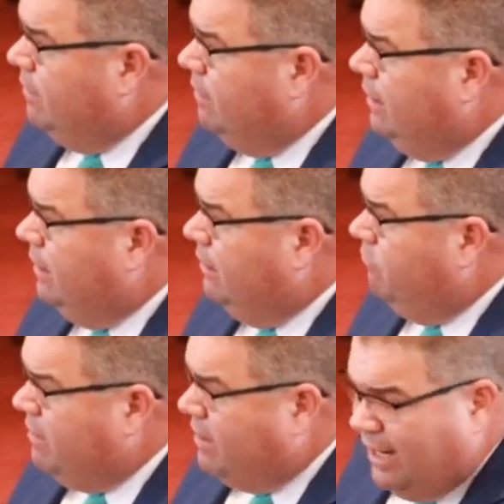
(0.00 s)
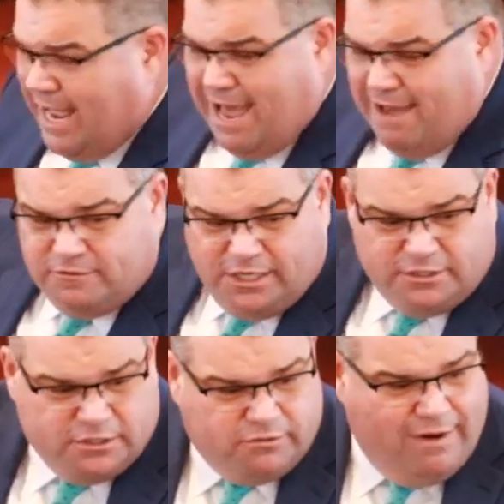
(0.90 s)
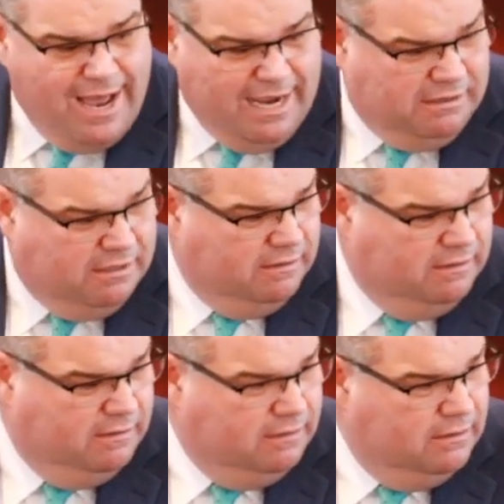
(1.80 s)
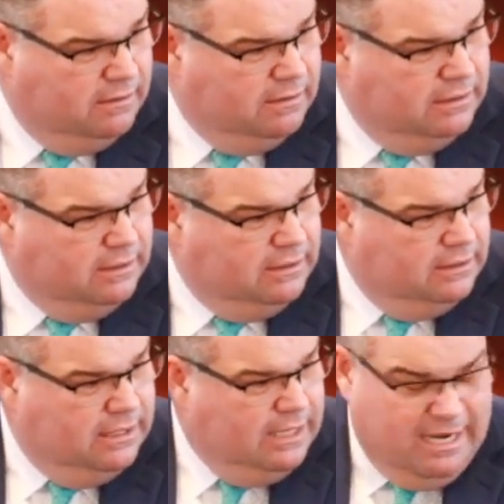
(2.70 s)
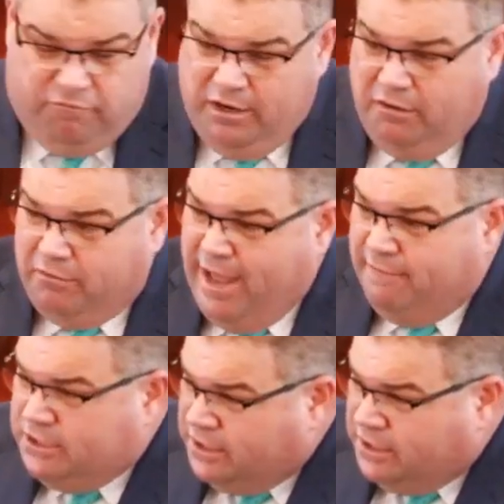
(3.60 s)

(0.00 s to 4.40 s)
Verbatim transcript: my life. We got to have Jesus right. And if we don't have Jesus